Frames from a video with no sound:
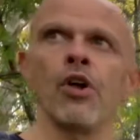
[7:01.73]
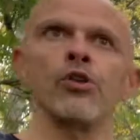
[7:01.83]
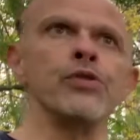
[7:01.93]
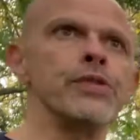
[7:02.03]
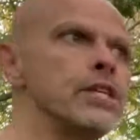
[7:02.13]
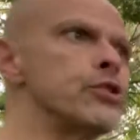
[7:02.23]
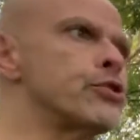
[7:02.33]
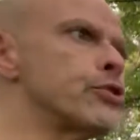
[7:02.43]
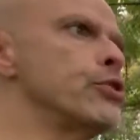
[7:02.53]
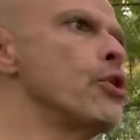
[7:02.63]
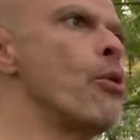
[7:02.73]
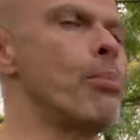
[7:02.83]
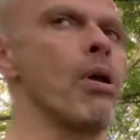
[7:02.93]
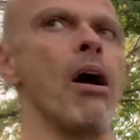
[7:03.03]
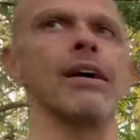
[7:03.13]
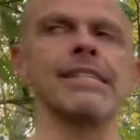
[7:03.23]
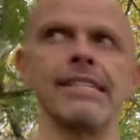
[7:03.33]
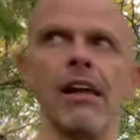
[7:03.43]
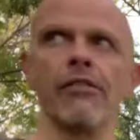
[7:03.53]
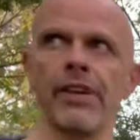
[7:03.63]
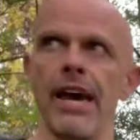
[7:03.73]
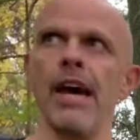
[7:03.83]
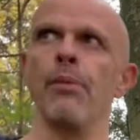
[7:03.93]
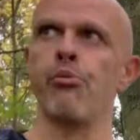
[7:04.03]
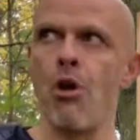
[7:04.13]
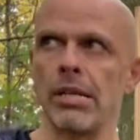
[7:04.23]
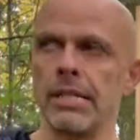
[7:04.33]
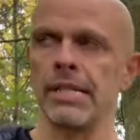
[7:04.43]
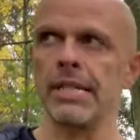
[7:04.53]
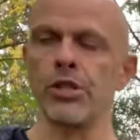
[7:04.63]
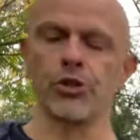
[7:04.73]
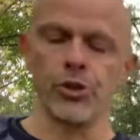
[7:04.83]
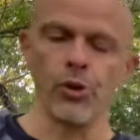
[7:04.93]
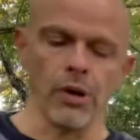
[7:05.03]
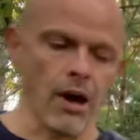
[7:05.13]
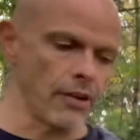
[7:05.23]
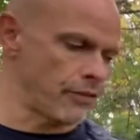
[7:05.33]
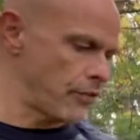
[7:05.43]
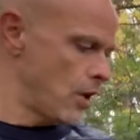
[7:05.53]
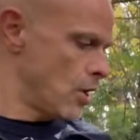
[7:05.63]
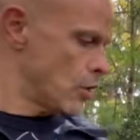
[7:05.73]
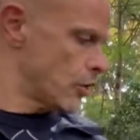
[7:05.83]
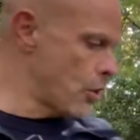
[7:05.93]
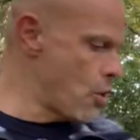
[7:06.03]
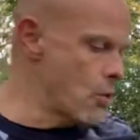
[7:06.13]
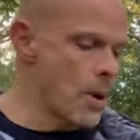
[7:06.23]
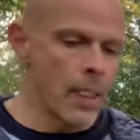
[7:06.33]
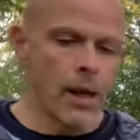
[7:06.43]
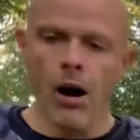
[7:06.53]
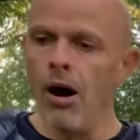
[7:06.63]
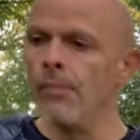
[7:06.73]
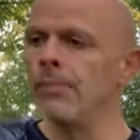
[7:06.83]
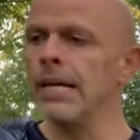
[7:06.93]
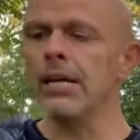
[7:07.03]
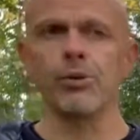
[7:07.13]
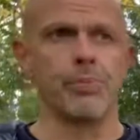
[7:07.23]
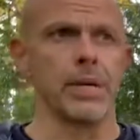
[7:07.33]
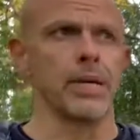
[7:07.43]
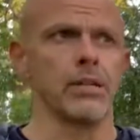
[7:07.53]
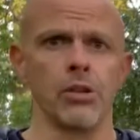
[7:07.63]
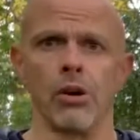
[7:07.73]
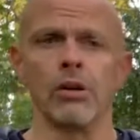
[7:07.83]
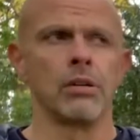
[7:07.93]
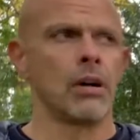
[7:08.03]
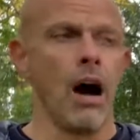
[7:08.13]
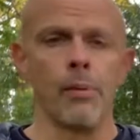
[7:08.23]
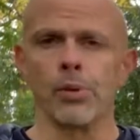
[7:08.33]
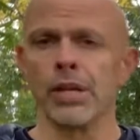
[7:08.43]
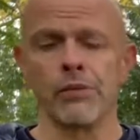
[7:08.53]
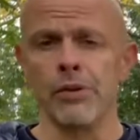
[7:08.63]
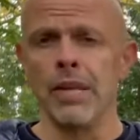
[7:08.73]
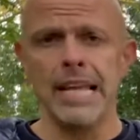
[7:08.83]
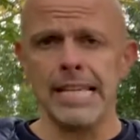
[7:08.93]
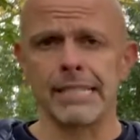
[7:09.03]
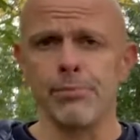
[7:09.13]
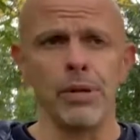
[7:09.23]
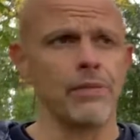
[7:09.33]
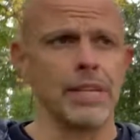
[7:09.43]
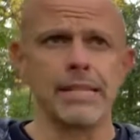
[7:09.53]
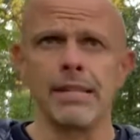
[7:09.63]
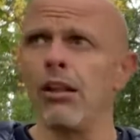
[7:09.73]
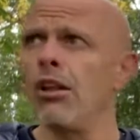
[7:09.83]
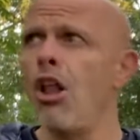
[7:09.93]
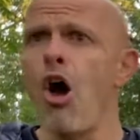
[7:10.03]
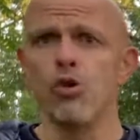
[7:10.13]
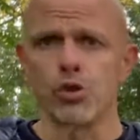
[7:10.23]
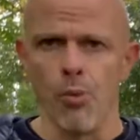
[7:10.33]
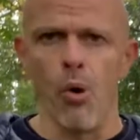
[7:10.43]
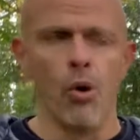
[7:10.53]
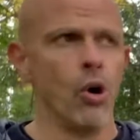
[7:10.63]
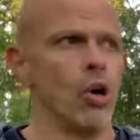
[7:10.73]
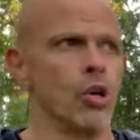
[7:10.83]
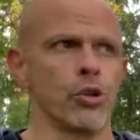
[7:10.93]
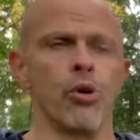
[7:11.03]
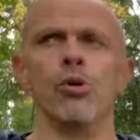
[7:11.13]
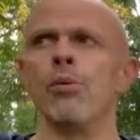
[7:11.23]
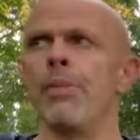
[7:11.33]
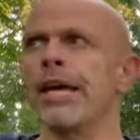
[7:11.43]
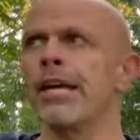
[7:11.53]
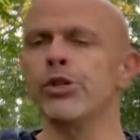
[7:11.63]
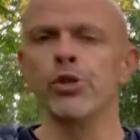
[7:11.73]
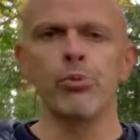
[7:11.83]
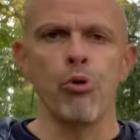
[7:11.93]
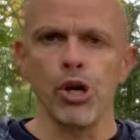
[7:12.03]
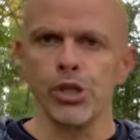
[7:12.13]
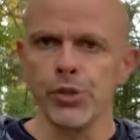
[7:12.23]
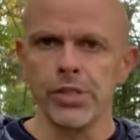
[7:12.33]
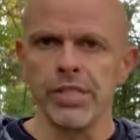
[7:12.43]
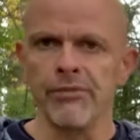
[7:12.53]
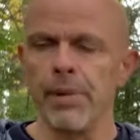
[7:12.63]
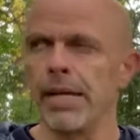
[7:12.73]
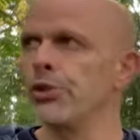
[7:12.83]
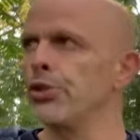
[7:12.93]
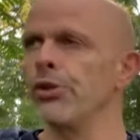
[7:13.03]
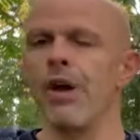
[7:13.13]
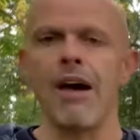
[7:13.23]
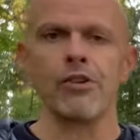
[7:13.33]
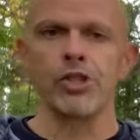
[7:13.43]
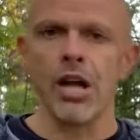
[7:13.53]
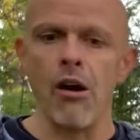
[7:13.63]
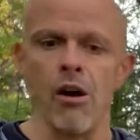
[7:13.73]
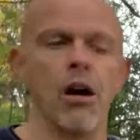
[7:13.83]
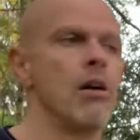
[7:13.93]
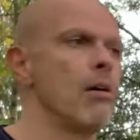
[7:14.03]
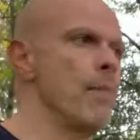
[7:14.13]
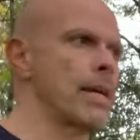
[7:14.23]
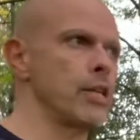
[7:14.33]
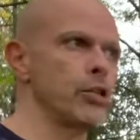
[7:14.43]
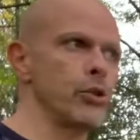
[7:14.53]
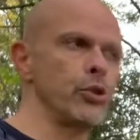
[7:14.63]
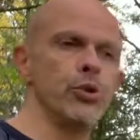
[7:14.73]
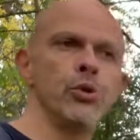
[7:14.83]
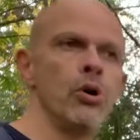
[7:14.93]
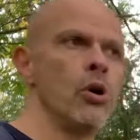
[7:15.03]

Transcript: you need to apply self-care practices to your life. So it could be, I'm going to give you a list, but there's loads more. Making sure you brush your teeth, making sure you have a shower, making sure you